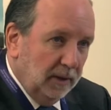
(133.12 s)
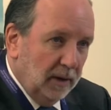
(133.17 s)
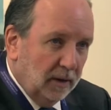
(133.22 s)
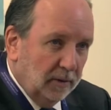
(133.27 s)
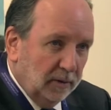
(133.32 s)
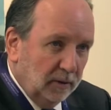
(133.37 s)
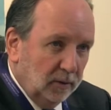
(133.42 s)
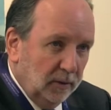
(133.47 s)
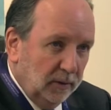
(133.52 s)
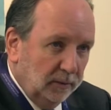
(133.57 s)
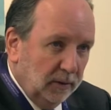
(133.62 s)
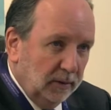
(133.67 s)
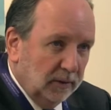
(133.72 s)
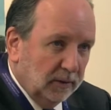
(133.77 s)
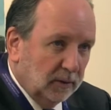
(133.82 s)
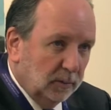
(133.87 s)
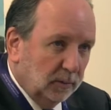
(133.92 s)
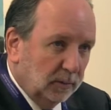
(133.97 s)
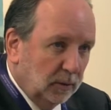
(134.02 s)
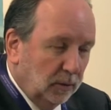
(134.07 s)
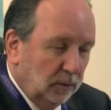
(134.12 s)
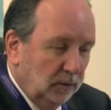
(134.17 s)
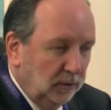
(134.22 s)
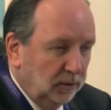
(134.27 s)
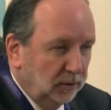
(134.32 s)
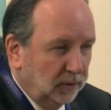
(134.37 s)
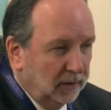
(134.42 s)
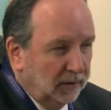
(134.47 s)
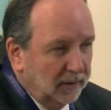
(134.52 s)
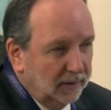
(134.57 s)
our equivalence
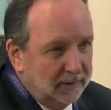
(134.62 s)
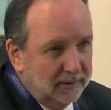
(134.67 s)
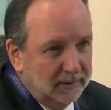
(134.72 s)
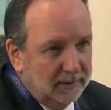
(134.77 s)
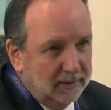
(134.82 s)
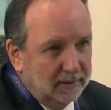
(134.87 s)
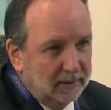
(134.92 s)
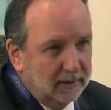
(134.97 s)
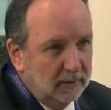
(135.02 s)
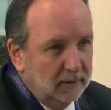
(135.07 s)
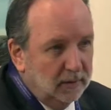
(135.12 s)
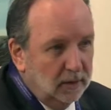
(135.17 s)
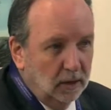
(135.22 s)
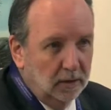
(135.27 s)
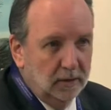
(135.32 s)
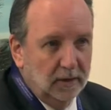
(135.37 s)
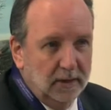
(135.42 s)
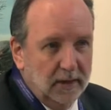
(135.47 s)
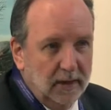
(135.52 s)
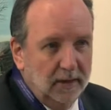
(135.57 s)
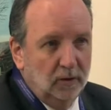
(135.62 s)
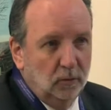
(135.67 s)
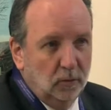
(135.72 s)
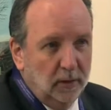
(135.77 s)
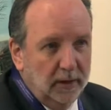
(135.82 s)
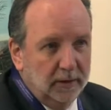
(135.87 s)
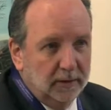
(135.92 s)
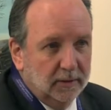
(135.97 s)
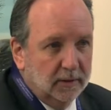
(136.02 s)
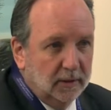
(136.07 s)
approach. This is not in any way
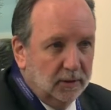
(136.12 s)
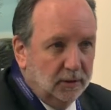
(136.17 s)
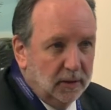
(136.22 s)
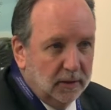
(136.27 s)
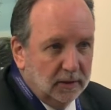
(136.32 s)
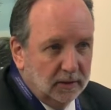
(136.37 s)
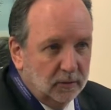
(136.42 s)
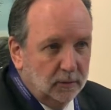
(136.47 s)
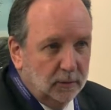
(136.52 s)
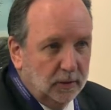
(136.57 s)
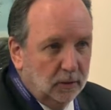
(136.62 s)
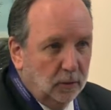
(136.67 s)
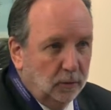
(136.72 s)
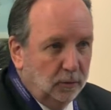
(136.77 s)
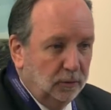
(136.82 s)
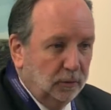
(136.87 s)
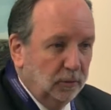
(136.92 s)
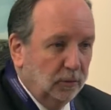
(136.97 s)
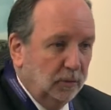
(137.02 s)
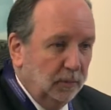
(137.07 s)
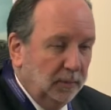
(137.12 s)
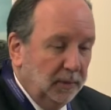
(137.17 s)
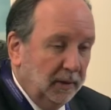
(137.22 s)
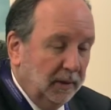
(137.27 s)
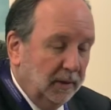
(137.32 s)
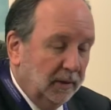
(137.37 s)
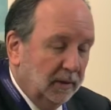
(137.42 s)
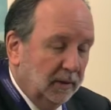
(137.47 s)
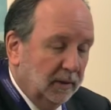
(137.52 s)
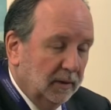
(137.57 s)
to suggest we're going to be
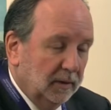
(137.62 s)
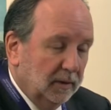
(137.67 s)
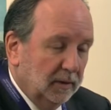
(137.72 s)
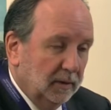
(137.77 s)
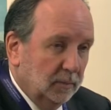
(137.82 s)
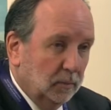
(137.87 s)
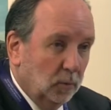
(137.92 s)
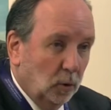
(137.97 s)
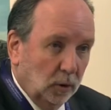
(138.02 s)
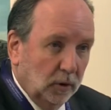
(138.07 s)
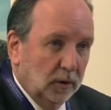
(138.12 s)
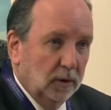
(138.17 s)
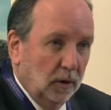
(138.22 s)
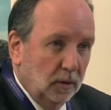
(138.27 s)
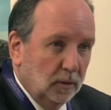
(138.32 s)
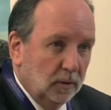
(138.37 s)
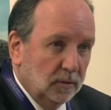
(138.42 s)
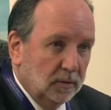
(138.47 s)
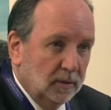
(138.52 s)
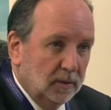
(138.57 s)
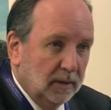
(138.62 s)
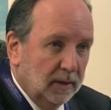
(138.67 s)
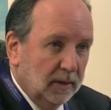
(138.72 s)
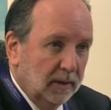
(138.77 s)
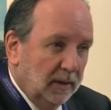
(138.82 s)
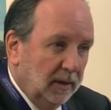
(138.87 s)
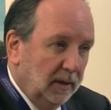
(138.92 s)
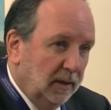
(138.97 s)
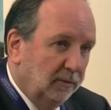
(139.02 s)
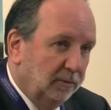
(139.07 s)
more closed.
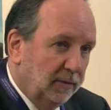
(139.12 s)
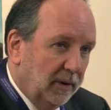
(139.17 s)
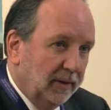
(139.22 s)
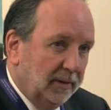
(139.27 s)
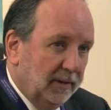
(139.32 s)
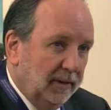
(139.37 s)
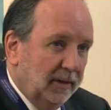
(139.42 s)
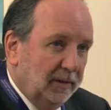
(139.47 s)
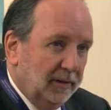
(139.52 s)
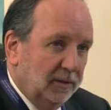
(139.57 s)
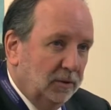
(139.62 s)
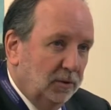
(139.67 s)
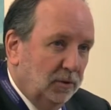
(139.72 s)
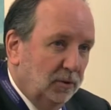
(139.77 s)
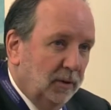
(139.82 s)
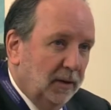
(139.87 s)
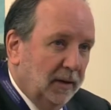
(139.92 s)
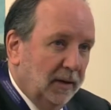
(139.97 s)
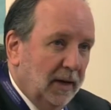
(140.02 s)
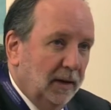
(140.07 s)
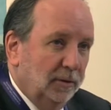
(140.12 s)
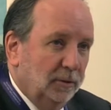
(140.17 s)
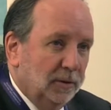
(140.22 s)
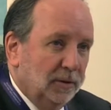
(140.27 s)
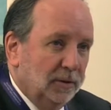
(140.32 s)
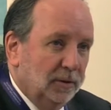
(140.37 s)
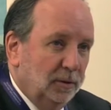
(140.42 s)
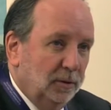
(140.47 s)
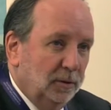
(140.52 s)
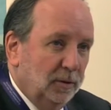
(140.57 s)
In fact, it's to allow us
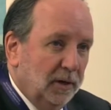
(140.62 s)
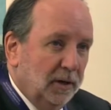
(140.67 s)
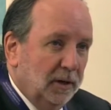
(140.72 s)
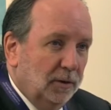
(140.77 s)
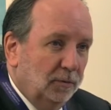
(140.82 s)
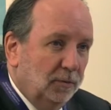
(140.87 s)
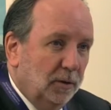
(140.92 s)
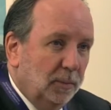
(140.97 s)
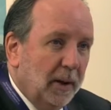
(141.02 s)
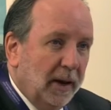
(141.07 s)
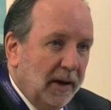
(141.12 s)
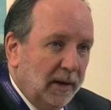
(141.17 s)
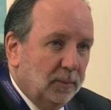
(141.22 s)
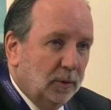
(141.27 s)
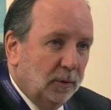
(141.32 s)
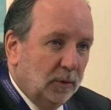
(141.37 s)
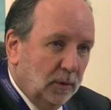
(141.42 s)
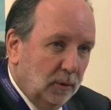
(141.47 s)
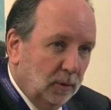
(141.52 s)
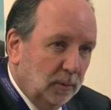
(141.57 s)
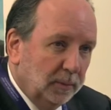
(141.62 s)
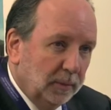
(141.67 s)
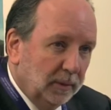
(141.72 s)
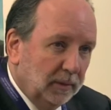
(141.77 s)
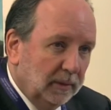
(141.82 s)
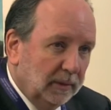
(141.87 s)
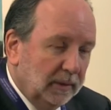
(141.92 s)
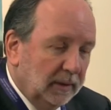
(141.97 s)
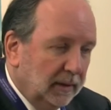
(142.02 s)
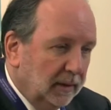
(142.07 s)
to remain more open.
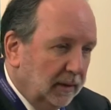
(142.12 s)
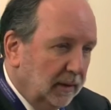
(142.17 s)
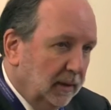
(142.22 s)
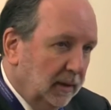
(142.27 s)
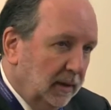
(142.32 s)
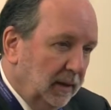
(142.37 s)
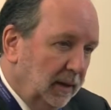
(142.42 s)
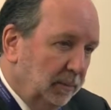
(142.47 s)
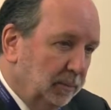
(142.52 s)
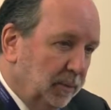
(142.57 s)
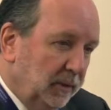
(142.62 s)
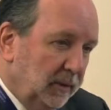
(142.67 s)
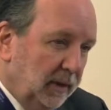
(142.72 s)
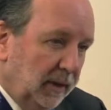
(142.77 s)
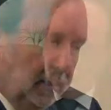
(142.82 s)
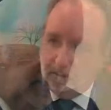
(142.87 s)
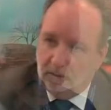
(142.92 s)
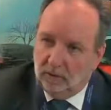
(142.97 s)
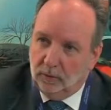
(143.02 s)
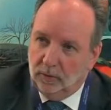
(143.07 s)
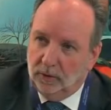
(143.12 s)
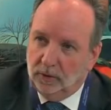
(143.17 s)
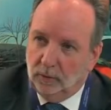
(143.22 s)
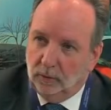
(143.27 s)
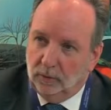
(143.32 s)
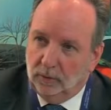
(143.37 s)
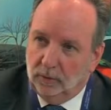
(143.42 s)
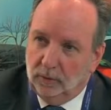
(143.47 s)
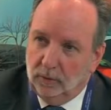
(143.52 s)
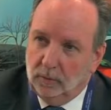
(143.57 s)
In particular, we're
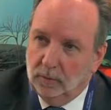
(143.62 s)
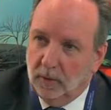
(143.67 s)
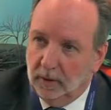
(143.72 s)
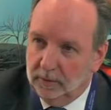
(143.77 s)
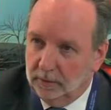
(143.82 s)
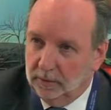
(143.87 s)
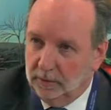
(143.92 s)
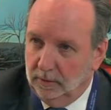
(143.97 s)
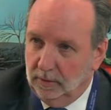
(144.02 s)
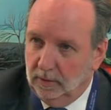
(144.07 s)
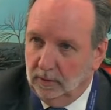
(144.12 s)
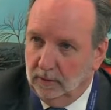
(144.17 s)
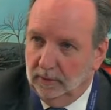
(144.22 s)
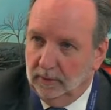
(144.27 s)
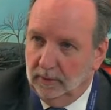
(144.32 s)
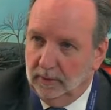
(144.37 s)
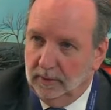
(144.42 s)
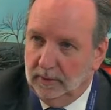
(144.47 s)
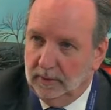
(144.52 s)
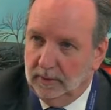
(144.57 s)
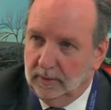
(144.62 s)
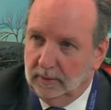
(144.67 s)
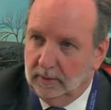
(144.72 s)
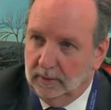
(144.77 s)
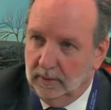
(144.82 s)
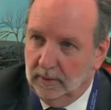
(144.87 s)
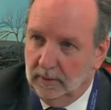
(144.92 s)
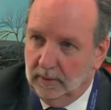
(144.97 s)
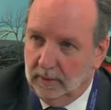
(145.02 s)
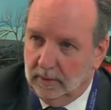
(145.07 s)
going to monitor equivalence
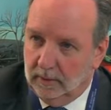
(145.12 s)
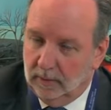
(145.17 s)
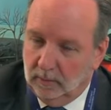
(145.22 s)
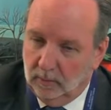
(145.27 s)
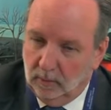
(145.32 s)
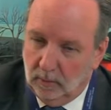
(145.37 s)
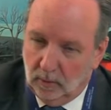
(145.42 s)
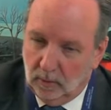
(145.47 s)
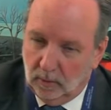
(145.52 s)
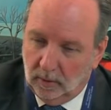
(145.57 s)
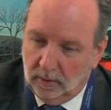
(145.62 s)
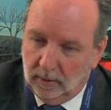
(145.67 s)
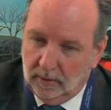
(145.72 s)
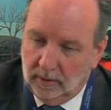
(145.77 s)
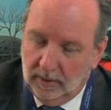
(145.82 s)
more